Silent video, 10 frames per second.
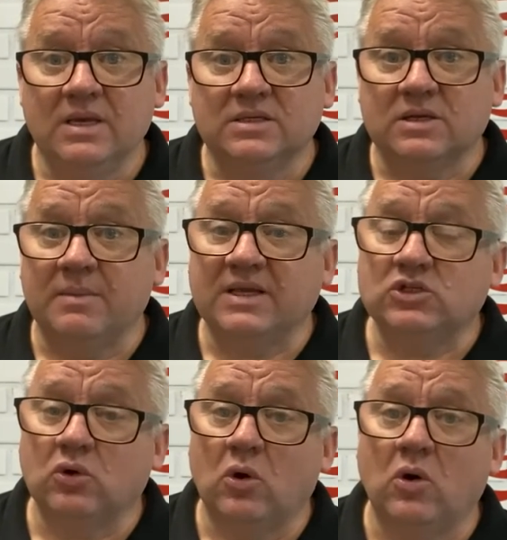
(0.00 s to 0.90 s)
So make
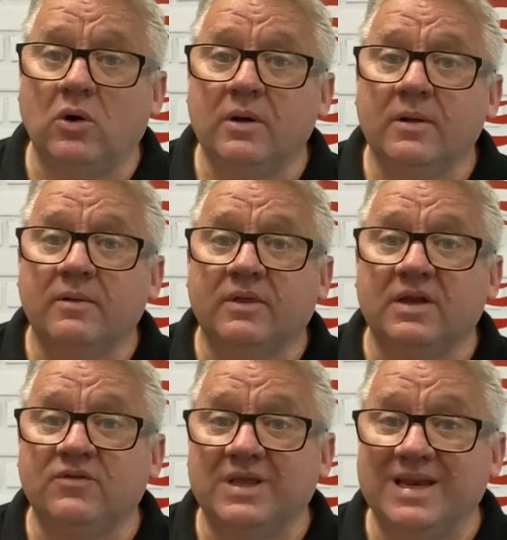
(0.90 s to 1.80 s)
sure that
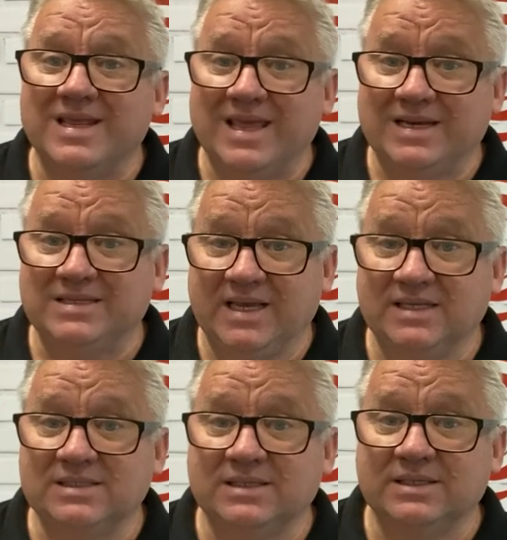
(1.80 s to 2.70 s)
if you're going to get it
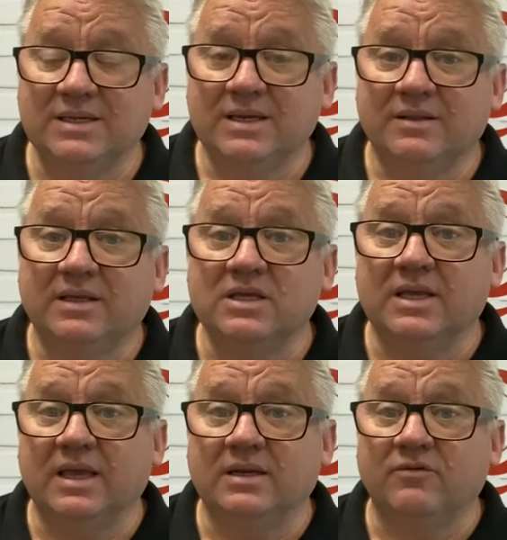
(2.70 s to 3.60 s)
tested, that you
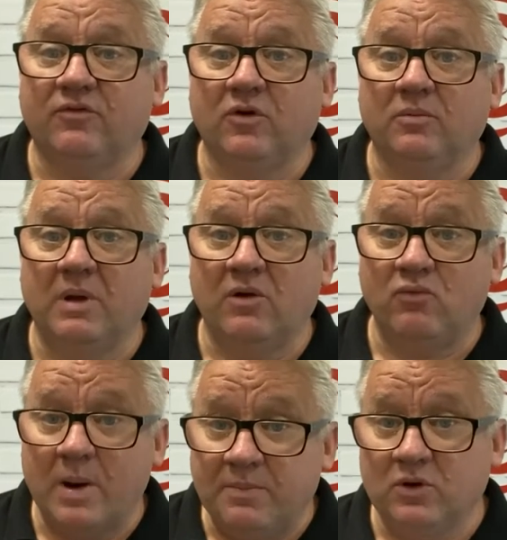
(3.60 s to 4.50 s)
get it from a
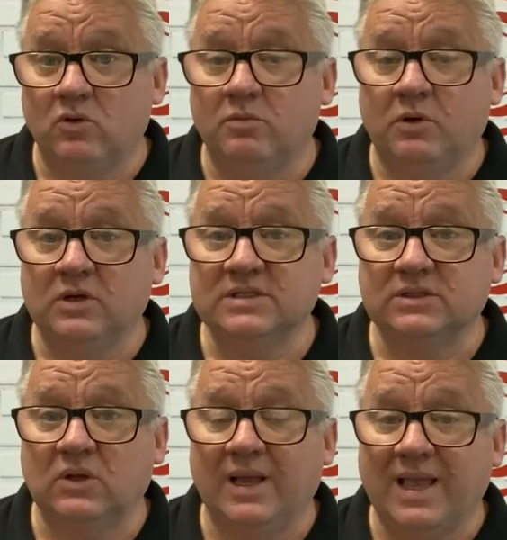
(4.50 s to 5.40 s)
reputable
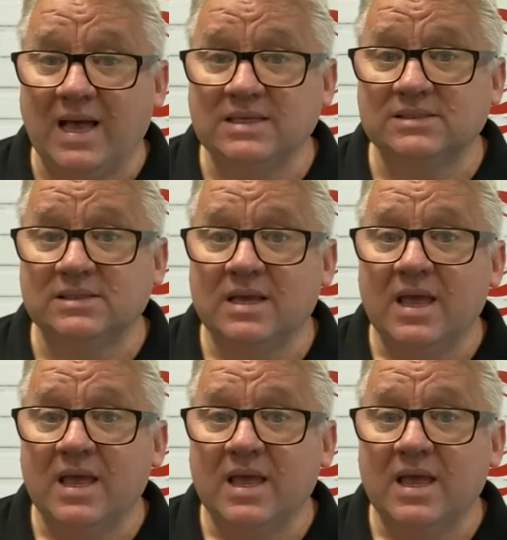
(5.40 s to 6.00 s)
person like us,